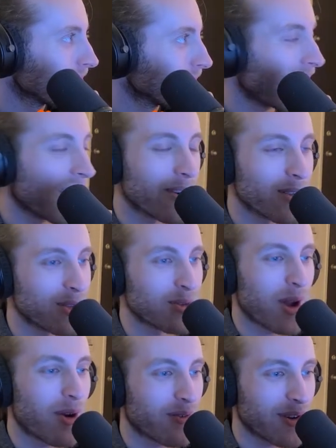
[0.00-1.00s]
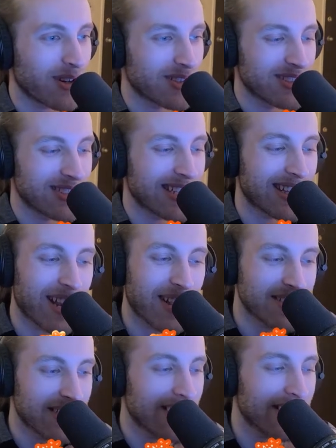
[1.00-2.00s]
I don't know. You go first, and then
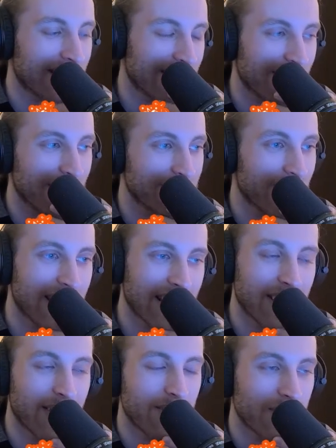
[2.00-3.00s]
I'll try. I got to think of a